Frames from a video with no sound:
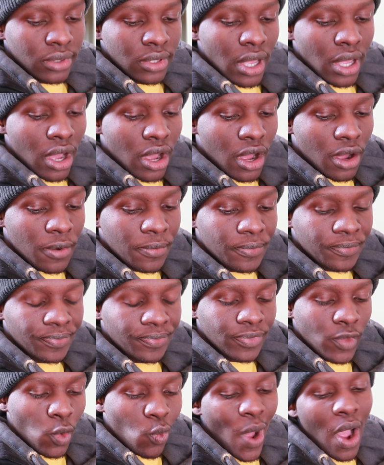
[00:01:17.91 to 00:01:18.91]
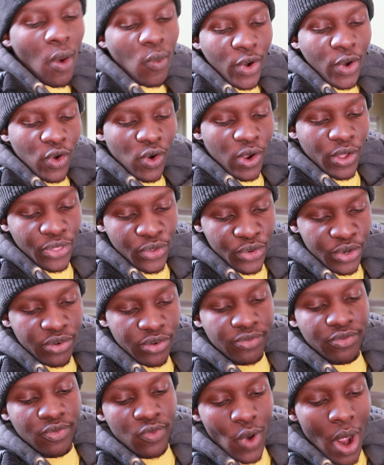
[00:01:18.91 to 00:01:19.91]
While we're going
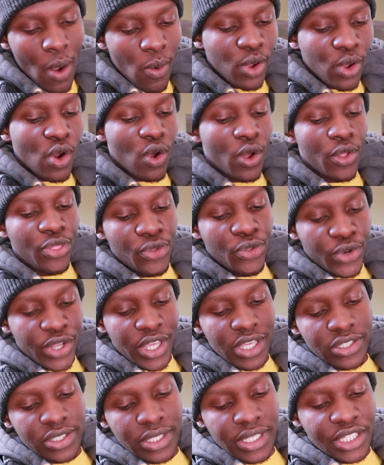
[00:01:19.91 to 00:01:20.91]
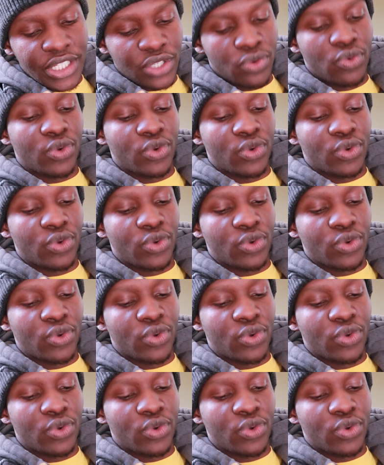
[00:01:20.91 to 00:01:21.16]
through the installation,